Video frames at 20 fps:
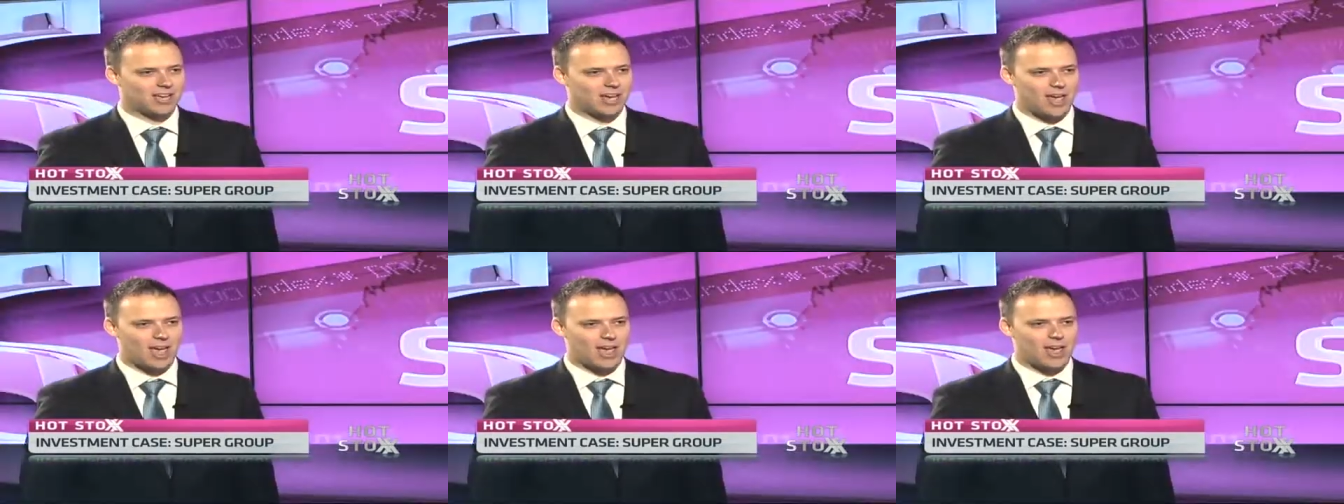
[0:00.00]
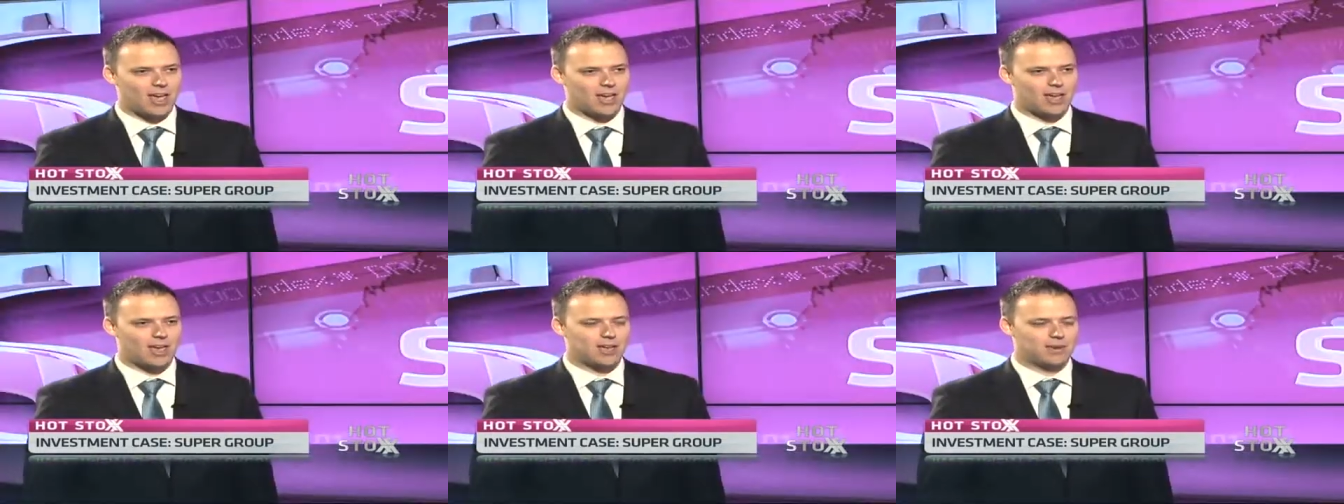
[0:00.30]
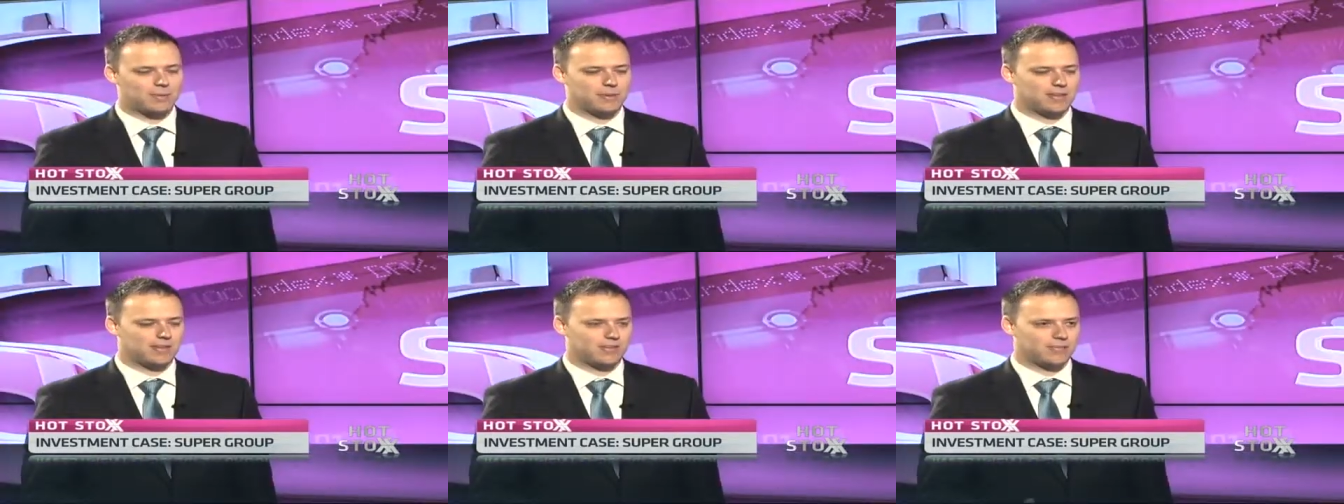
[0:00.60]

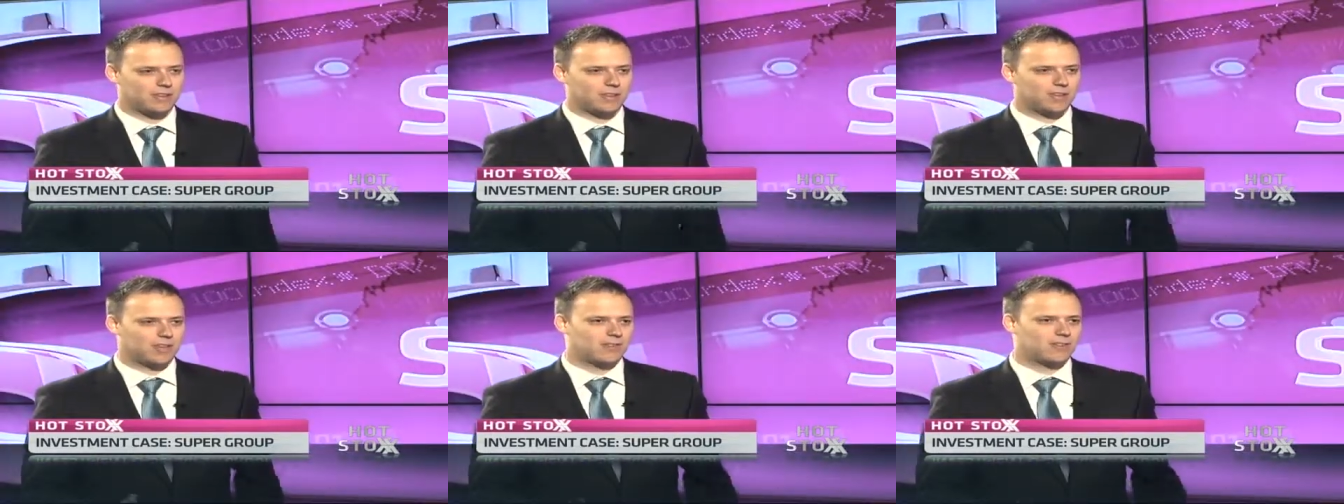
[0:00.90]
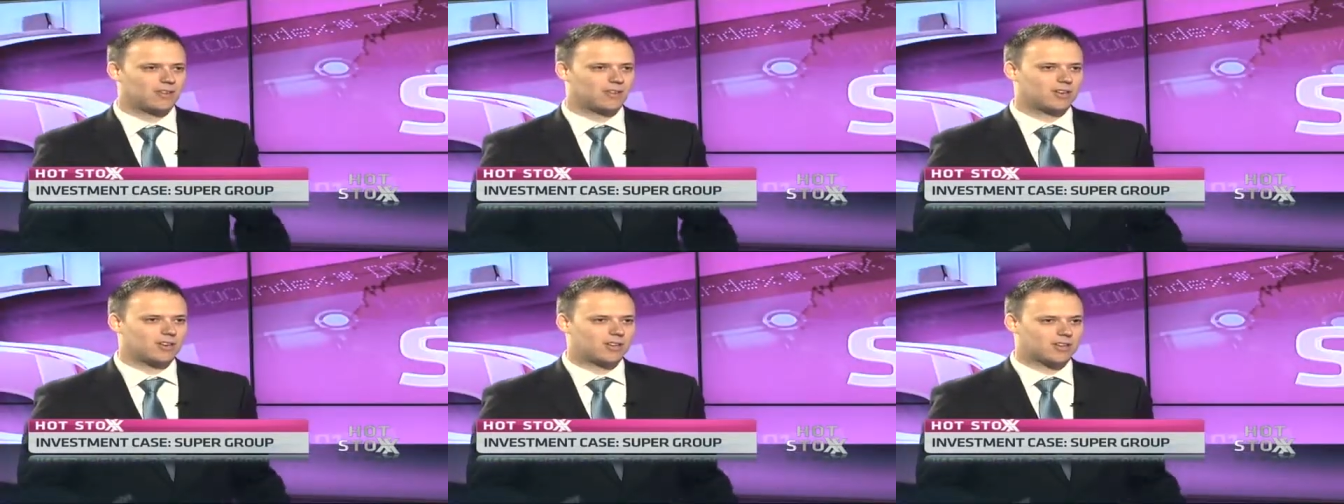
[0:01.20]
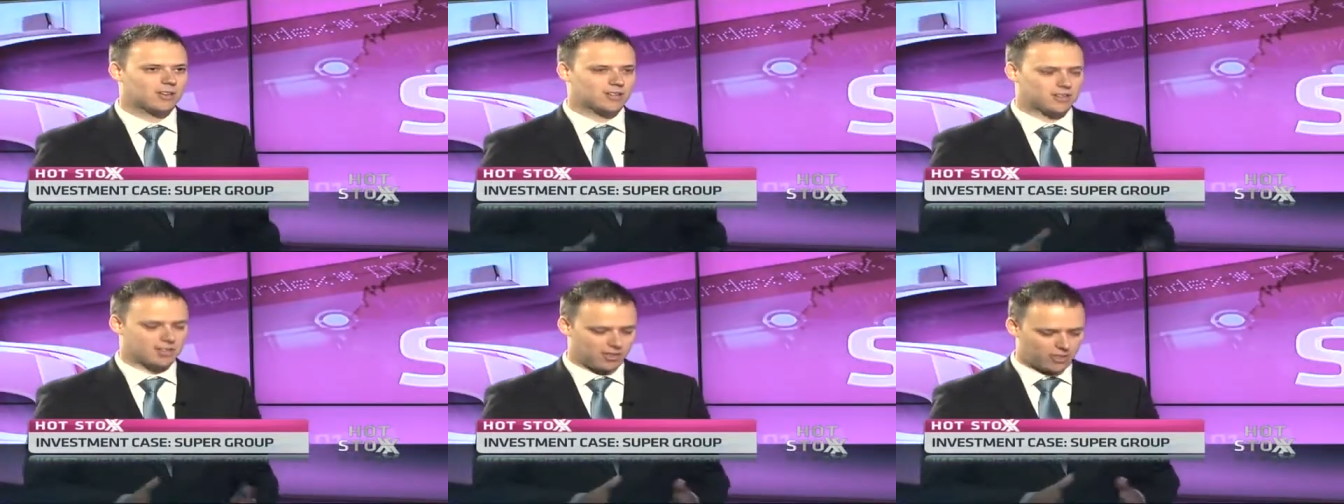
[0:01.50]
And I mean, if you look
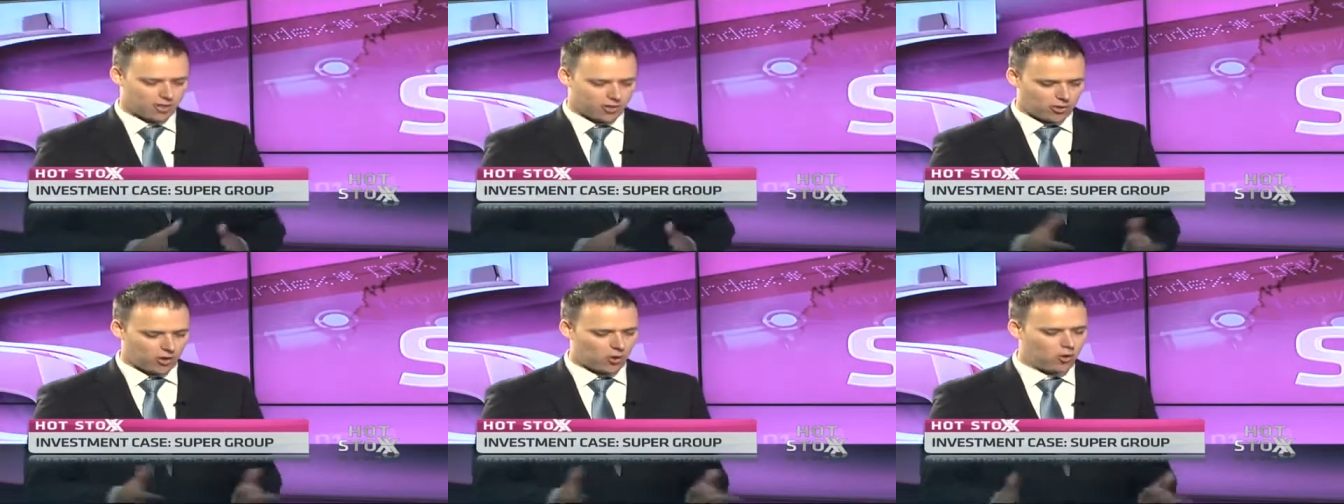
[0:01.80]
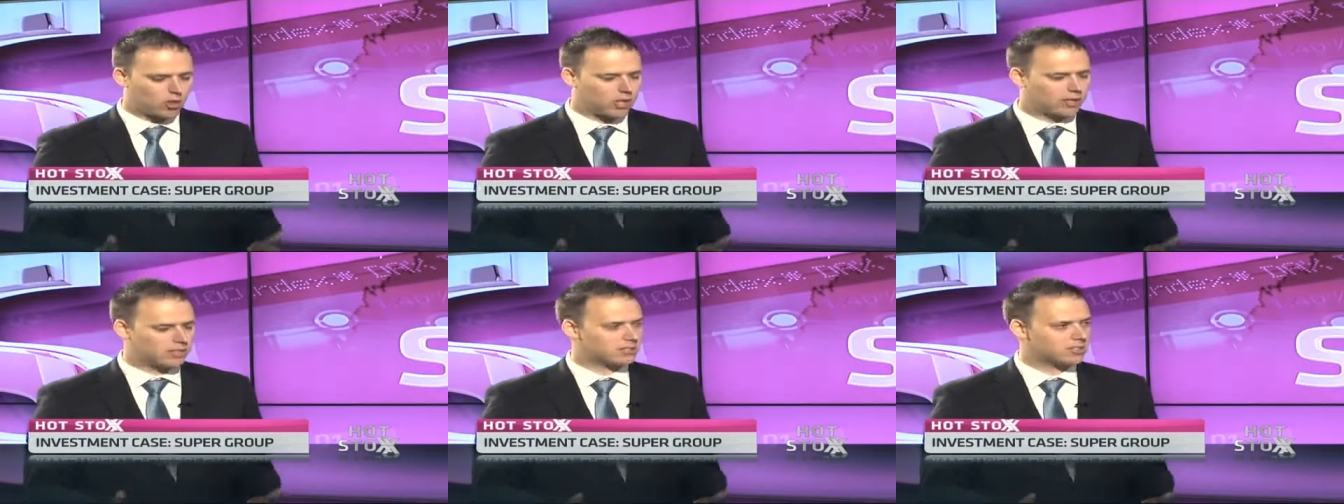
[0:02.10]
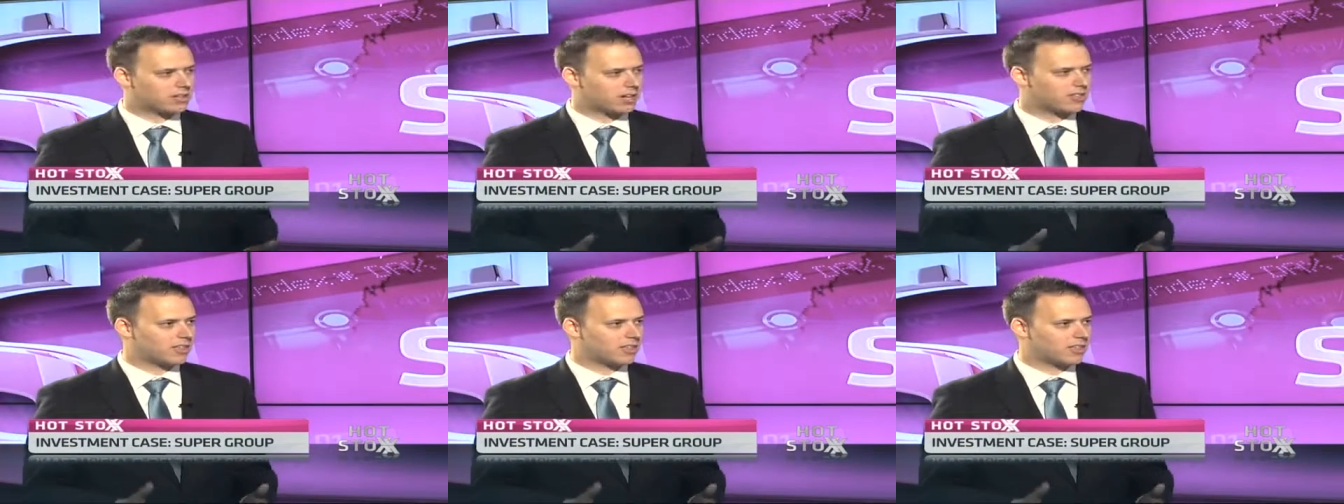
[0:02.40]
at it, the whole industry,